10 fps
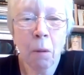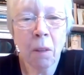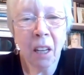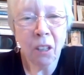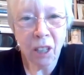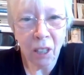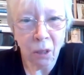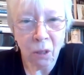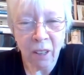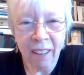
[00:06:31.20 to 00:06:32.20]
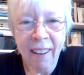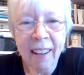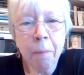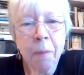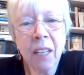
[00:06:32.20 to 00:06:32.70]
with our children.
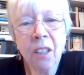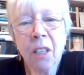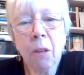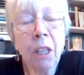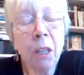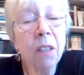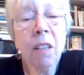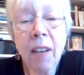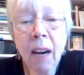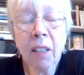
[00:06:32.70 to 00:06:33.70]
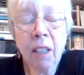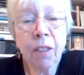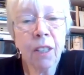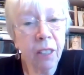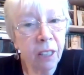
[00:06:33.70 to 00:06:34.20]
And so the unitive
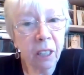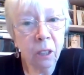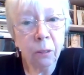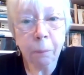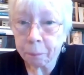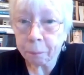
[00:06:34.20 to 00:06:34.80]
narrative circle,